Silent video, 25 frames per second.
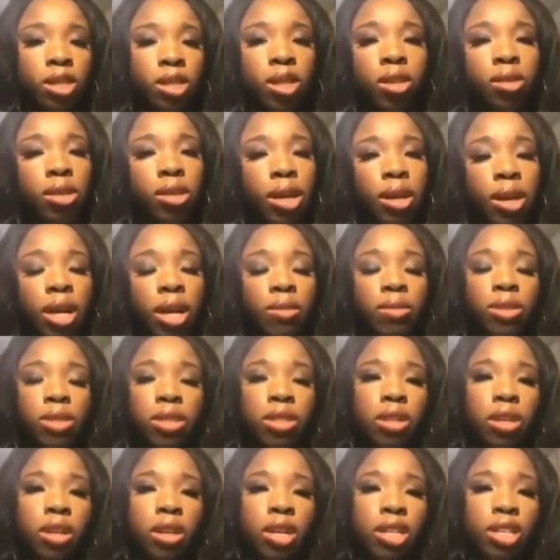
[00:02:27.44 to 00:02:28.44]
No, I
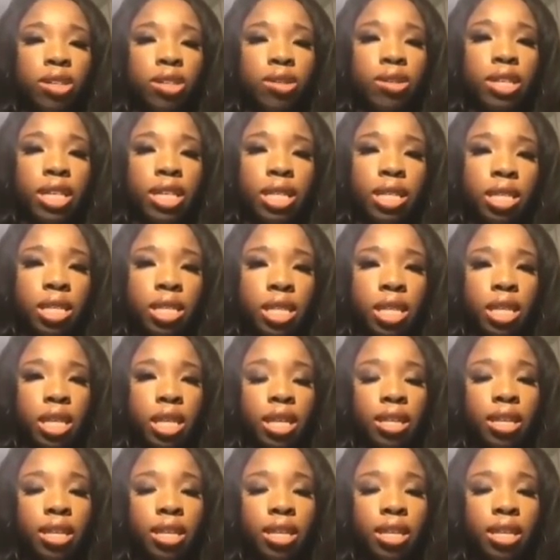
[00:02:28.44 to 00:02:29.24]
would argue against that.